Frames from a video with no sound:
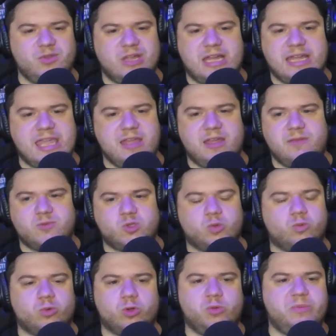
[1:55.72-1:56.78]
I can't. It was her
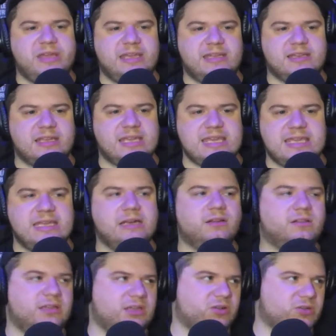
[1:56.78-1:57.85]
roommate in like
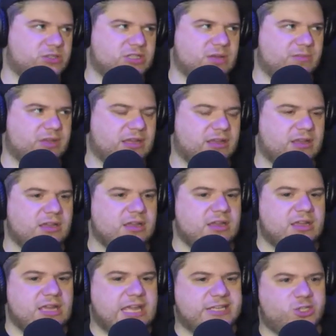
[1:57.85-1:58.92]
Italy or something,
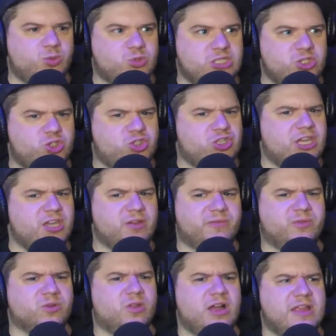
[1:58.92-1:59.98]
and she was in jail
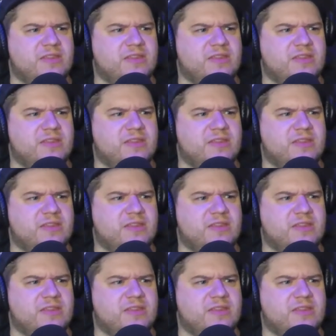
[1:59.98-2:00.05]
for a long.